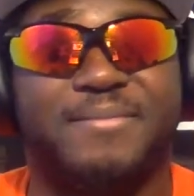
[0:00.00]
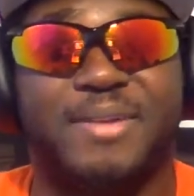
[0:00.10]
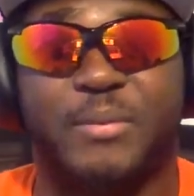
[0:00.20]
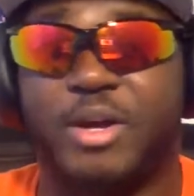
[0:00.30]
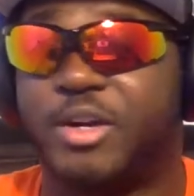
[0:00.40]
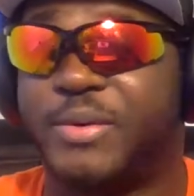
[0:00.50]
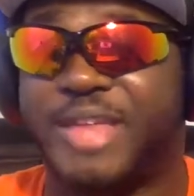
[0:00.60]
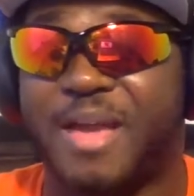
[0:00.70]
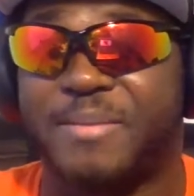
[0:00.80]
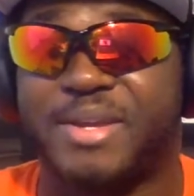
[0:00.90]
And we all know what
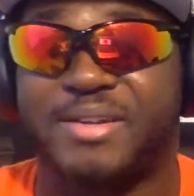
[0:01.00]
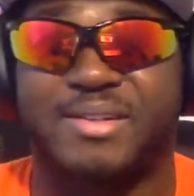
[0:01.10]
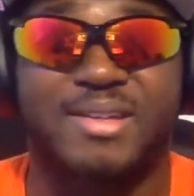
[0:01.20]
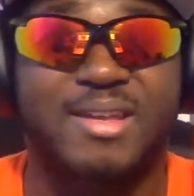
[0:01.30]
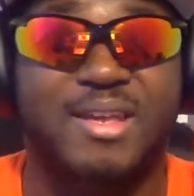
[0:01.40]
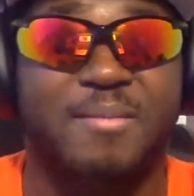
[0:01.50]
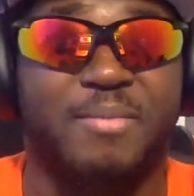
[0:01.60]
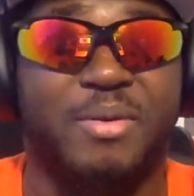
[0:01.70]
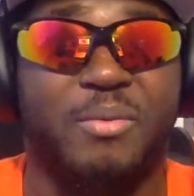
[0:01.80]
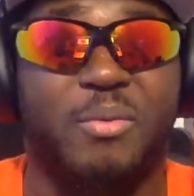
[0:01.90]
that means.
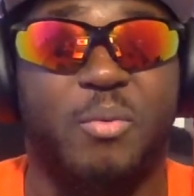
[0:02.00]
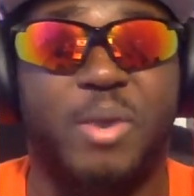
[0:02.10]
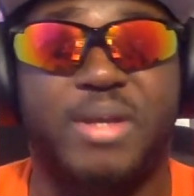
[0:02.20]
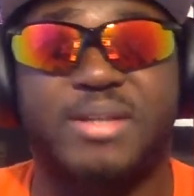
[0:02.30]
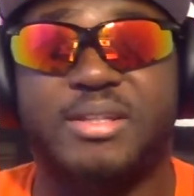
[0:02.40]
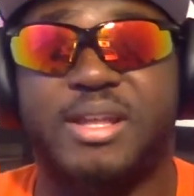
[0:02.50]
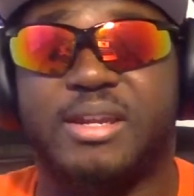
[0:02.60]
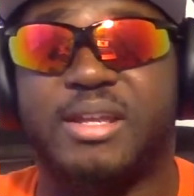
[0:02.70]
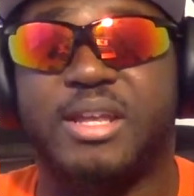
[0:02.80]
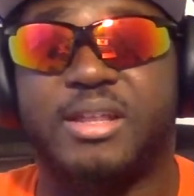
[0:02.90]
But what is it
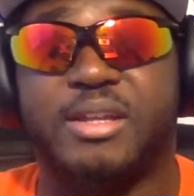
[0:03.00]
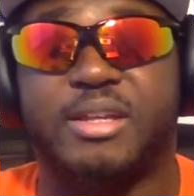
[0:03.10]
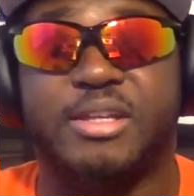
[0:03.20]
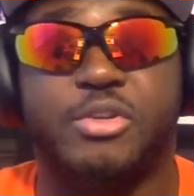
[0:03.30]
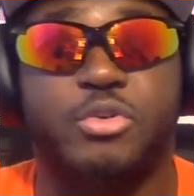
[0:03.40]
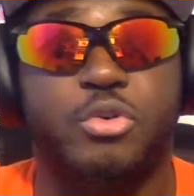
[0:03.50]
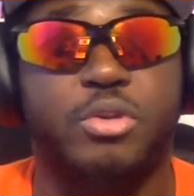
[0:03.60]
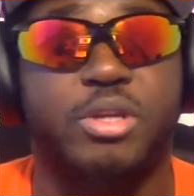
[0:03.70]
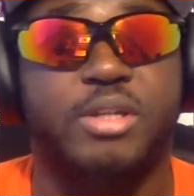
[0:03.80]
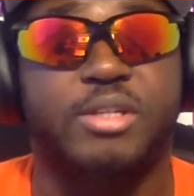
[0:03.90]
in England he
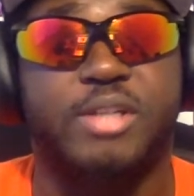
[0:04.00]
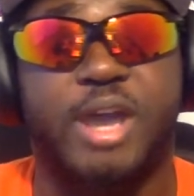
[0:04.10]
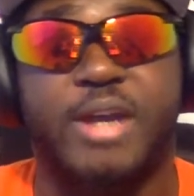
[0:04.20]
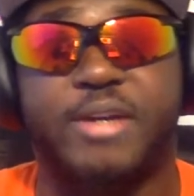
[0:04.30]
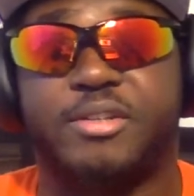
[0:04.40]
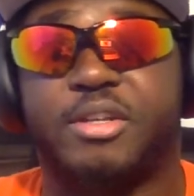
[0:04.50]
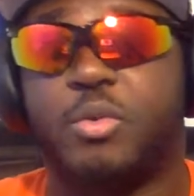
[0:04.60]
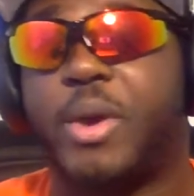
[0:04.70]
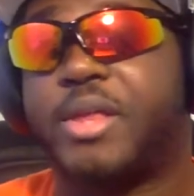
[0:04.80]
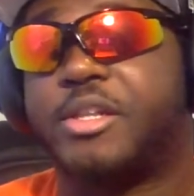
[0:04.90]
truly desires to
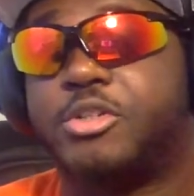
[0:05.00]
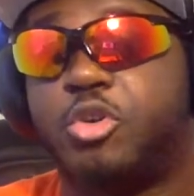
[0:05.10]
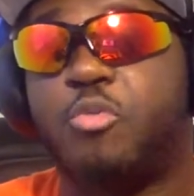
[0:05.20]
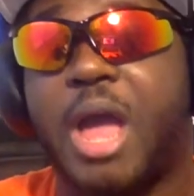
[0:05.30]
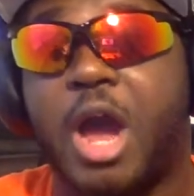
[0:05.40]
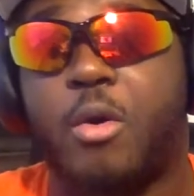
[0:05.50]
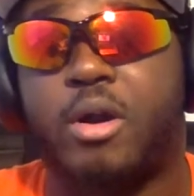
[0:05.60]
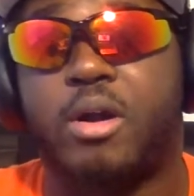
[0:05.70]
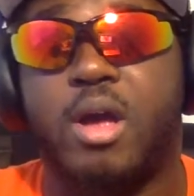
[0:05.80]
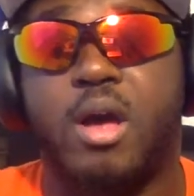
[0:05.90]
awaken the true
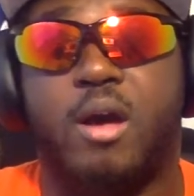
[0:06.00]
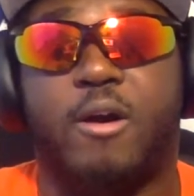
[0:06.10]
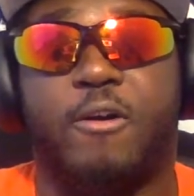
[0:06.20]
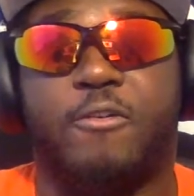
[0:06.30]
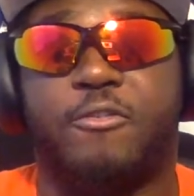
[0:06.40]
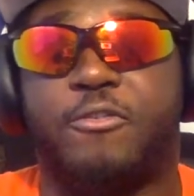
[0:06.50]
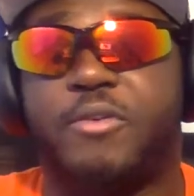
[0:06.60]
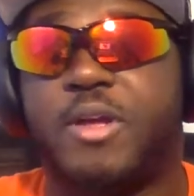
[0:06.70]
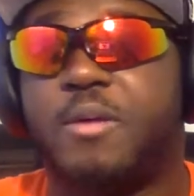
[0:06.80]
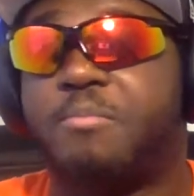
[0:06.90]
power of
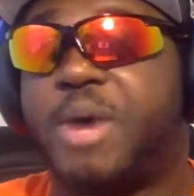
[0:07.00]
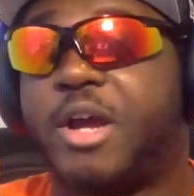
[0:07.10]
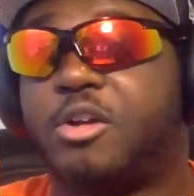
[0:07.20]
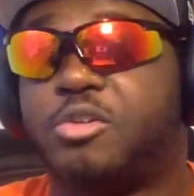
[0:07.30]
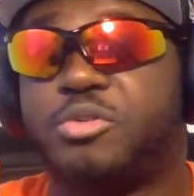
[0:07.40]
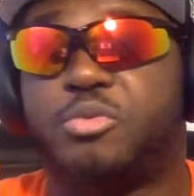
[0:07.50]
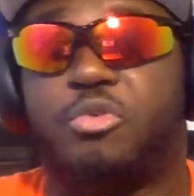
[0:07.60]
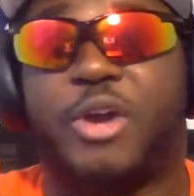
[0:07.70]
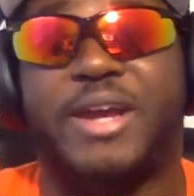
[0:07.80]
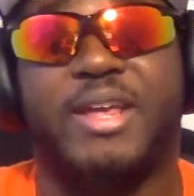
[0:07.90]
Michael's
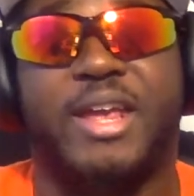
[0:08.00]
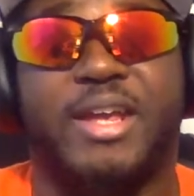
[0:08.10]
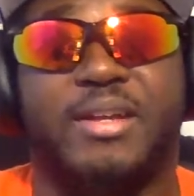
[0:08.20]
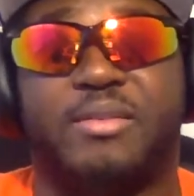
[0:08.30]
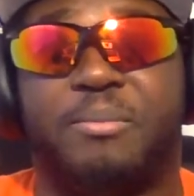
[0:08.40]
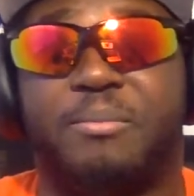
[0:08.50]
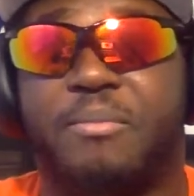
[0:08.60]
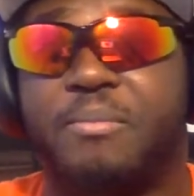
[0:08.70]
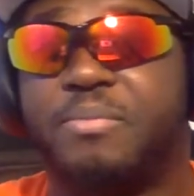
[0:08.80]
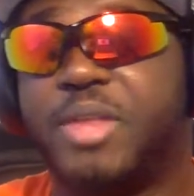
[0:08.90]
right
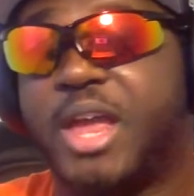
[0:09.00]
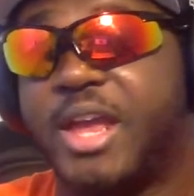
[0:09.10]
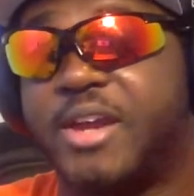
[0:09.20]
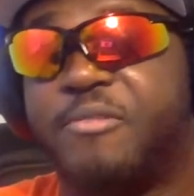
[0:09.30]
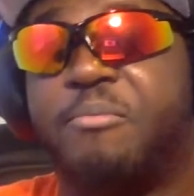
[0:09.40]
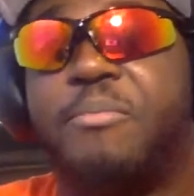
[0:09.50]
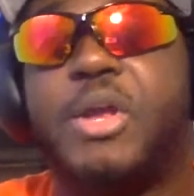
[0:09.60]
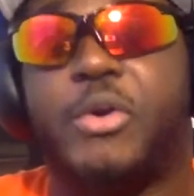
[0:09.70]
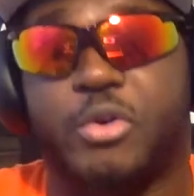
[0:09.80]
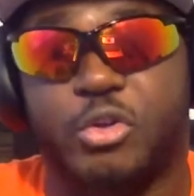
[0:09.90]
hand, the hand of
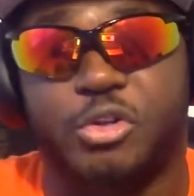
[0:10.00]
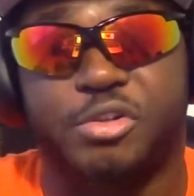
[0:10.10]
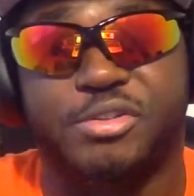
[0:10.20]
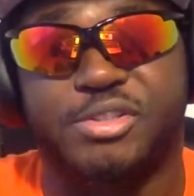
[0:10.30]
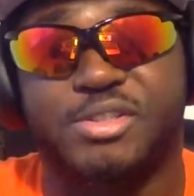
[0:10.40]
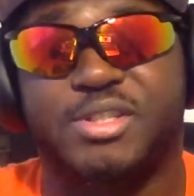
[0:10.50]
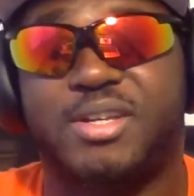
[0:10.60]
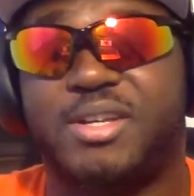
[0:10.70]
miracles?